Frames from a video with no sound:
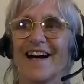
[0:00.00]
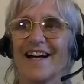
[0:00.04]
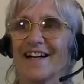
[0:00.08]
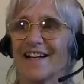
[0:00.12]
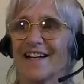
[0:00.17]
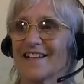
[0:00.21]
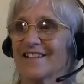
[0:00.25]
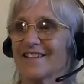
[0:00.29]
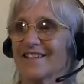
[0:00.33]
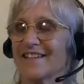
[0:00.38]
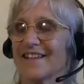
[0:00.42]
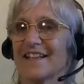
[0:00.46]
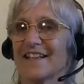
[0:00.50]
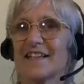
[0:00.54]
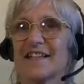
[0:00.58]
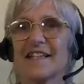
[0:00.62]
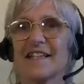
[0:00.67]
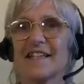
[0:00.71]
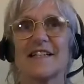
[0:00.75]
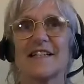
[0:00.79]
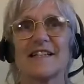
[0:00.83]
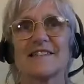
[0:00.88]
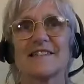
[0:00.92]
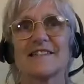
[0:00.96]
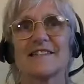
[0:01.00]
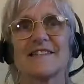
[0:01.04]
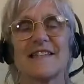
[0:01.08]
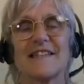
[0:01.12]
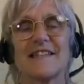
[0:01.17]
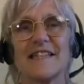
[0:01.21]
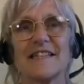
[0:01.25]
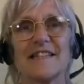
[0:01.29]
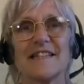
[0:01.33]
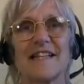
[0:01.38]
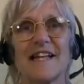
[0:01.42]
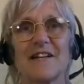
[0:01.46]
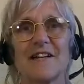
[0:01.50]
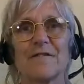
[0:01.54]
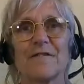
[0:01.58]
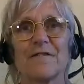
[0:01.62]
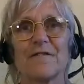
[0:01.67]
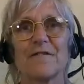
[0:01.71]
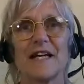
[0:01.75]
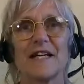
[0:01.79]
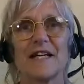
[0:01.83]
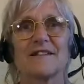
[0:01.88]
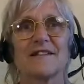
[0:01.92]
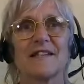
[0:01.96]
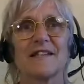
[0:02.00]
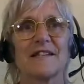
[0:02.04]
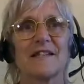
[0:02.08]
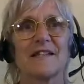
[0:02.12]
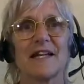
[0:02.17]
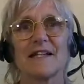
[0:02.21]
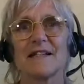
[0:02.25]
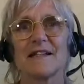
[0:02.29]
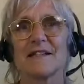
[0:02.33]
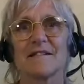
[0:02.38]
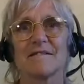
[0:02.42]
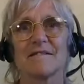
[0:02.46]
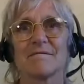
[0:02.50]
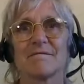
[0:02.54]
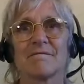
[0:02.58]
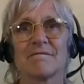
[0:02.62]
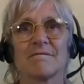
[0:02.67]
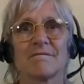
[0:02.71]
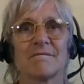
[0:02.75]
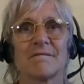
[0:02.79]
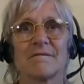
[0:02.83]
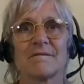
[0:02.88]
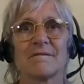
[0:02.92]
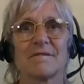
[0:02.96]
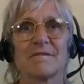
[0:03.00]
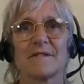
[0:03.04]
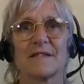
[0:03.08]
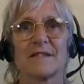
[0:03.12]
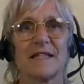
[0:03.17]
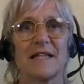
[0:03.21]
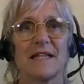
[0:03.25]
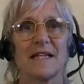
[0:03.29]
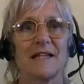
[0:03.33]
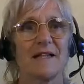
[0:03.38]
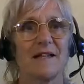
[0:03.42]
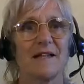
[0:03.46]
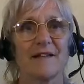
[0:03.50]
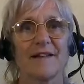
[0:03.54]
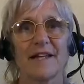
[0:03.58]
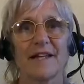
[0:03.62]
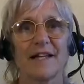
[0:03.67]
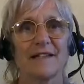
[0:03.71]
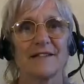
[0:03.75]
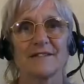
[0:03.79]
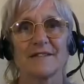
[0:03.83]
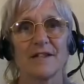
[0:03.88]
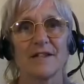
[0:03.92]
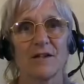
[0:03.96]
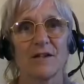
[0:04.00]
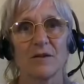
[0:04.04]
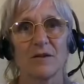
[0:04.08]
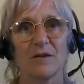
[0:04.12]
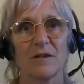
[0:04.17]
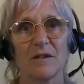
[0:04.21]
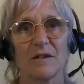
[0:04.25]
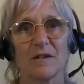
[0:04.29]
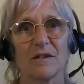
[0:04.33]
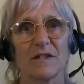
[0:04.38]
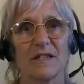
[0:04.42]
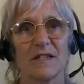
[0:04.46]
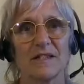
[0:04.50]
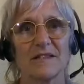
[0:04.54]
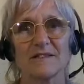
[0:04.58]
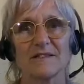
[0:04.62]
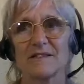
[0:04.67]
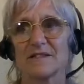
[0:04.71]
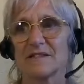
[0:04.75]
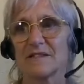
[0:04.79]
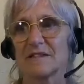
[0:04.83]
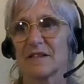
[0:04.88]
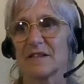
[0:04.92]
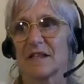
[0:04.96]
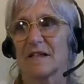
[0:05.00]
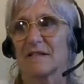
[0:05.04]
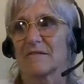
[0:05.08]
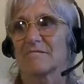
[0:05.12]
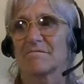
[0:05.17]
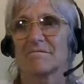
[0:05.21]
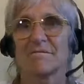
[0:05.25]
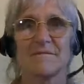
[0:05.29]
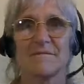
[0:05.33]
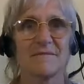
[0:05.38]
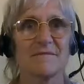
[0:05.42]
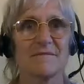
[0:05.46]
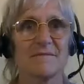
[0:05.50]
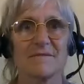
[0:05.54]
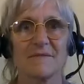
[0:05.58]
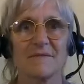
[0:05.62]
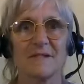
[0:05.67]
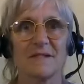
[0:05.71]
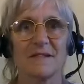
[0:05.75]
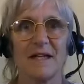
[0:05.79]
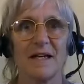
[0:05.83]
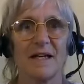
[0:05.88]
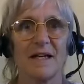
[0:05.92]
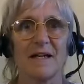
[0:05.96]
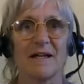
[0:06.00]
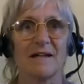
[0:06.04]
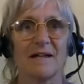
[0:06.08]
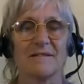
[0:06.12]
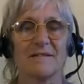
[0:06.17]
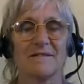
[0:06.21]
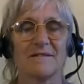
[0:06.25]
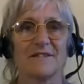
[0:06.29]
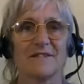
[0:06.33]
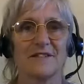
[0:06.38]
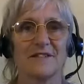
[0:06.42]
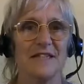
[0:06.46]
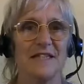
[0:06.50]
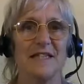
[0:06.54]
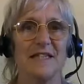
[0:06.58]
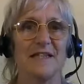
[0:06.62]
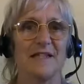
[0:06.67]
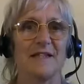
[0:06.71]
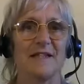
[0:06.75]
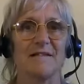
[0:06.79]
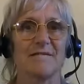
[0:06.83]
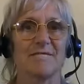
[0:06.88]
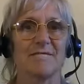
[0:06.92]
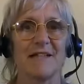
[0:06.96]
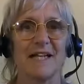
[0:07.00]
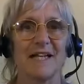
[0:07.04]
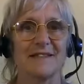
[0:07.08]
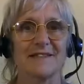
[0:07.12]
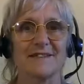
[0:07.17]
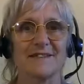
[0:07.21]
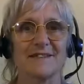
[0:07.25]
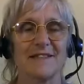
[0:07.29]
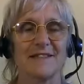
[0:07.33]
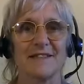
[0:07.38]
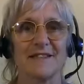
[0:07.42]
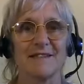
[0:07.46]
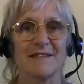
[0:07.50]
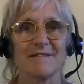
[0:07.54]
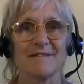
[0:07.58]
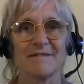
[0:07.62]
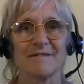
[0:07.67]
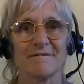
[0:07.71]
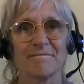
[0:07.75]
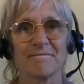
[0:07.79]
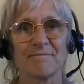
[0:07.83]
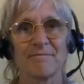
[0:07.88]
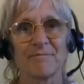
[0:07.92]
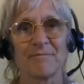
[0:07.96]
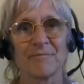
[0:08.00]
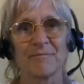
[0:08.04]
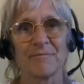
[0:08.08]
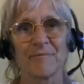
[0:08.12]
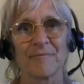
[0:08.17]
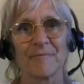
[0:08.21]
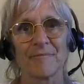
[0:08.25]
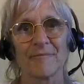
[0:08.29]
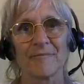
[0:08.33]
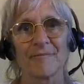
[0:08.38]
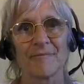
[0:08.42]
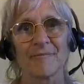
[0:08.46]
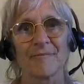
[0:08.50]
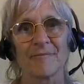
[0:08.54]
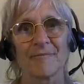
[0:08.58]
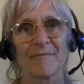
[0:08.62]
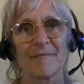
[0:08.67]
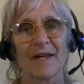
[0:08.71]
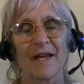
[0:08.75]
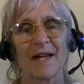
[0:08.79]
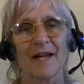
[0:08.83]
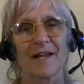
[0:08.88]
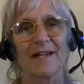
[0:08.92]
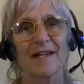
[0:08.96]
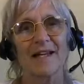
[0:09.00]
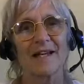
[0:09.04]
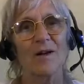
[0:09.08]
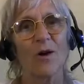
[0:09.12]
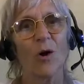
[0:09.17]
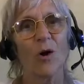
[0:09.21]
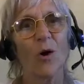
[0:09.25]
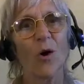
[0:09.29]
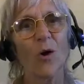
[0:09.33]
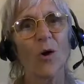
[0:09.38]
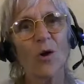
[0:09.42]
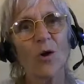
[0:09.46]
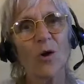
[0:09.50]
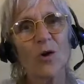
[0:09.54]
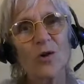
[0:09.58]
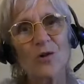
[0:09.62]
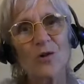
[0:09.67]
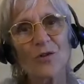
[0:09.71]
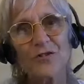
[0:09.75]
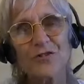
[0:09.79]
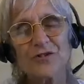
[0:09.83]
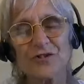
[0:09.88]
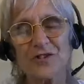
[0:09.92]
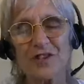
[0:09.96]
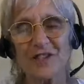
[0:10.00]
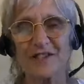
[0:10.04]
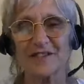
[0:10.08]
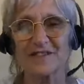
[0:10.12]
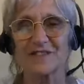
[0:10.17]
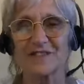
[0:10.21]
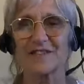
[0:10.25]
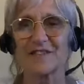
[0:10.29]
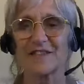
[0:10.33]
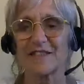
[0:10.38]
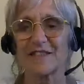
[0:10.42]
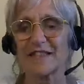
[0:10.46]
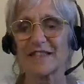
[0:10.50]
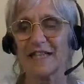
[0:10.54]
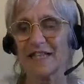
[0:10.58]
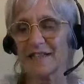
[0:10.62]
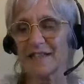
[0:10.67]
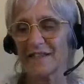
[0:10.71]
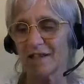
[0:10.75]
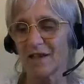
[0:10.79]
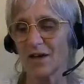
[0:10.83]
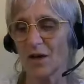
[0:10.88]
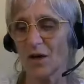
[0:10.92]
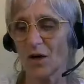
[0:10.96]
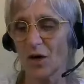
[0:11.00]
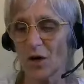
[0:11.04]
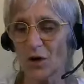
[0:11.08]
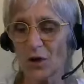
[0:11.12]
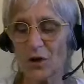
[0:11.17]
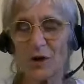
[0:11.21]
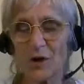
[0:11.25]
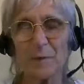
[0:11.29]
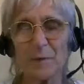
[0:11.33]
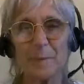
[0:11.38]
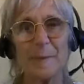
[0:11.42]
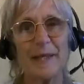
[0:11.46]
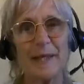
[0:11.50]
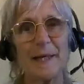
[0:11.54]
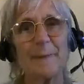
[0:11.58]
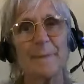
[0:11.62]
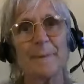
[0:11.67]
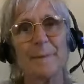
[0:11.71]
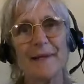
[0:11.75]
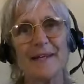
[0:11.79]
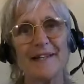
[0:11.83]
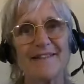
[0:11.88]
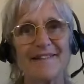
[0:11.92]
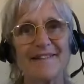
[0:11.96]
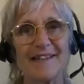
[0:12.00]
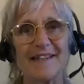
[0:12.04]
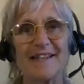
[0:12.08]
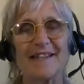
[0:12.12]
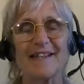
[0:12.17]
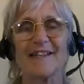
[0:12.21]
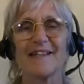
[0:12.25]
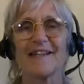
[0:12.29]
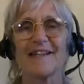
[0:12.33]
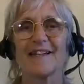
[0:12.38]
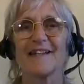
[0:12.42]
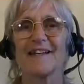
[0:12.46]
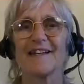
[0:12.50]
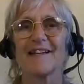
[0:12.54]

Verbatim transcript: and then suddenly they're seeing that face and then yeah nothing is going on it's just not yeah seeing that's it that whole structure that whole being busy